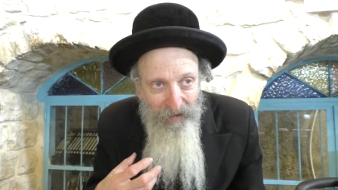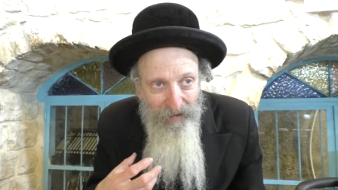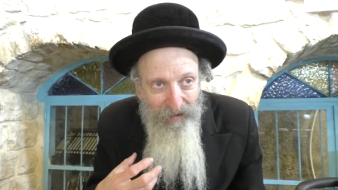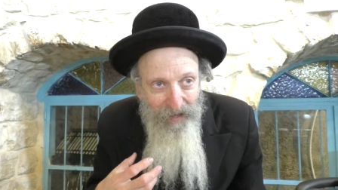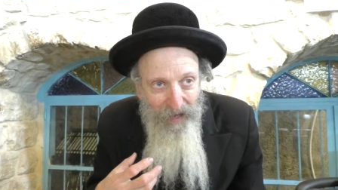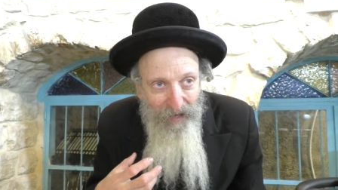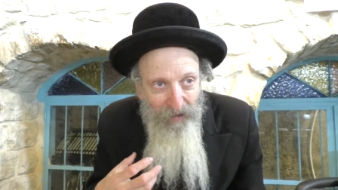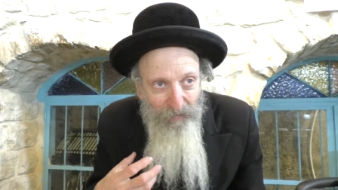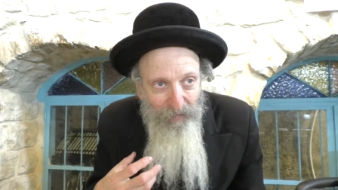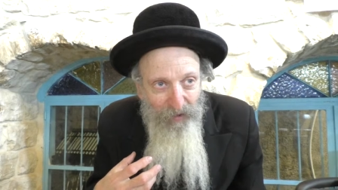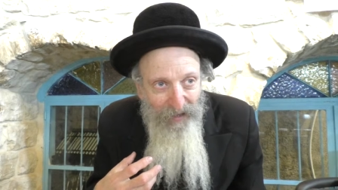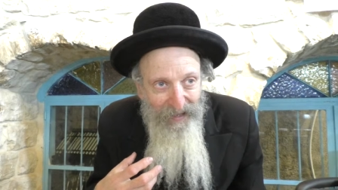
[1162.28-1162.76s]
uh,
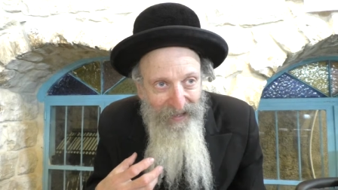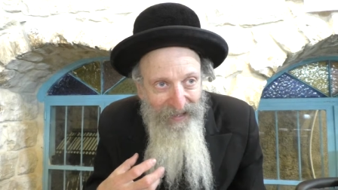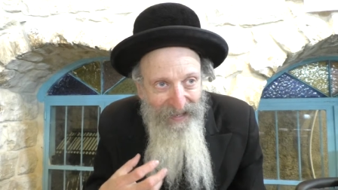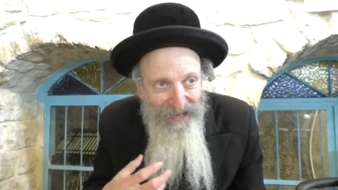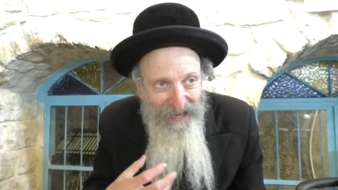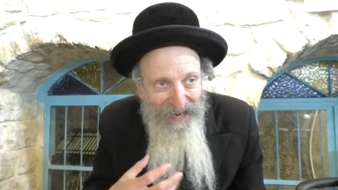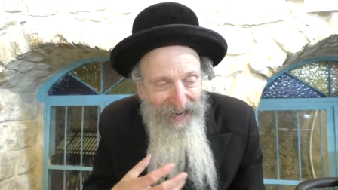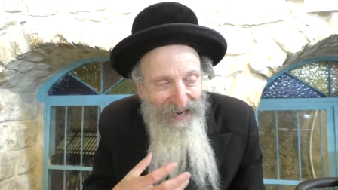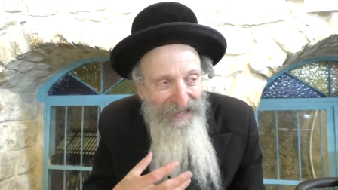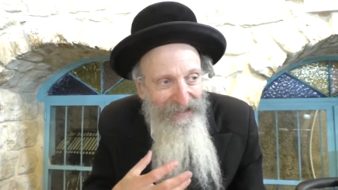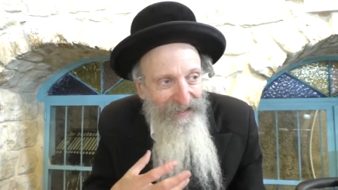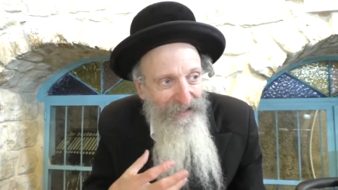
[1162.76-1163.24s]
kind of the
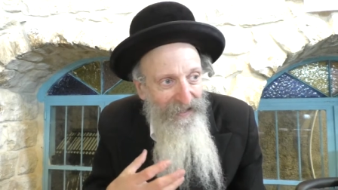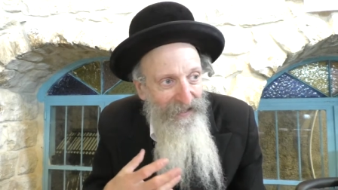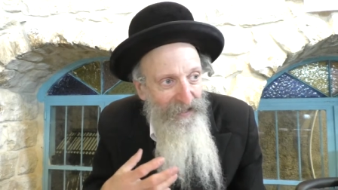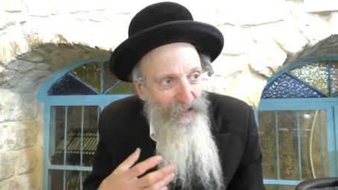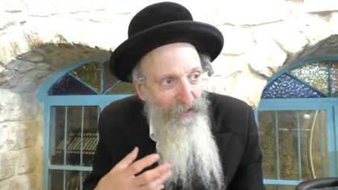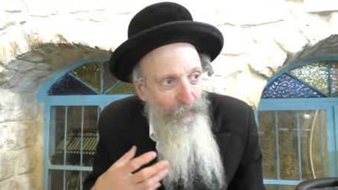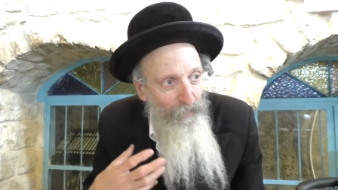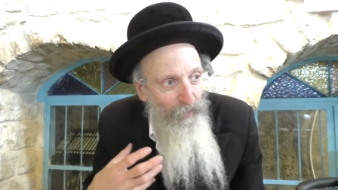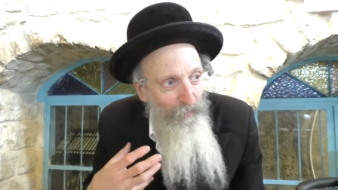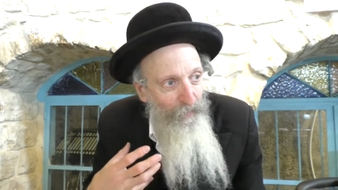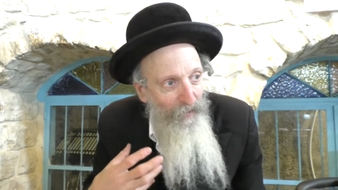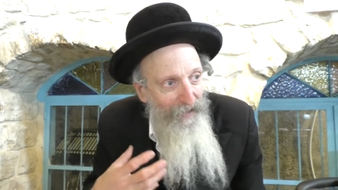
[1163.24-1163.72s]
keli
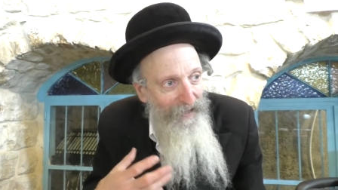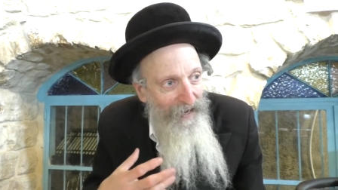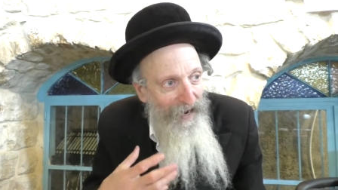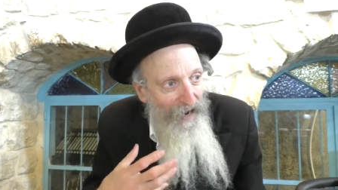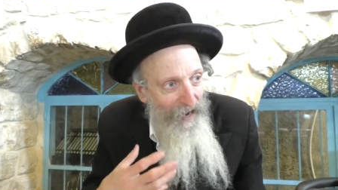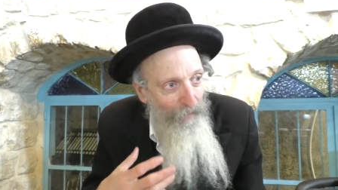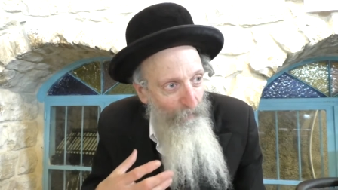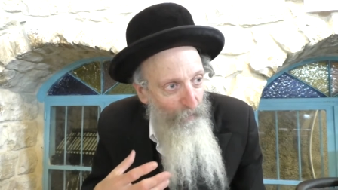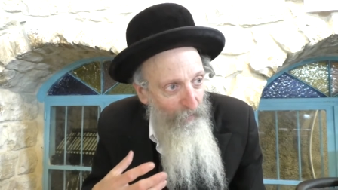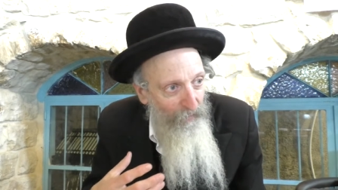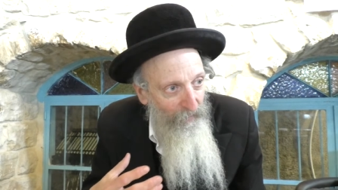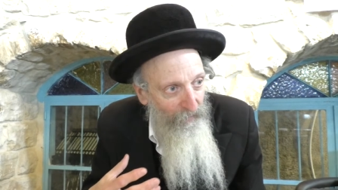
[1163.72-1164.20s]
to be
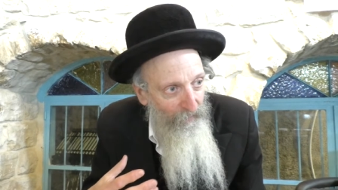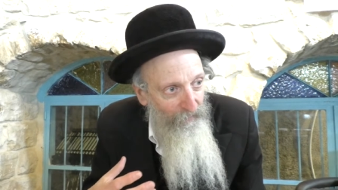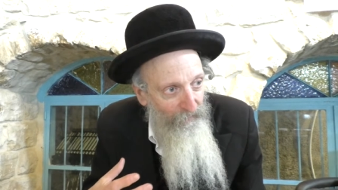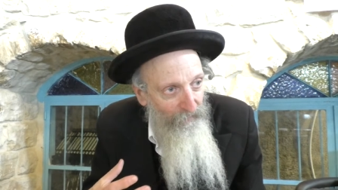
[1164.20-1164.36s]
macabre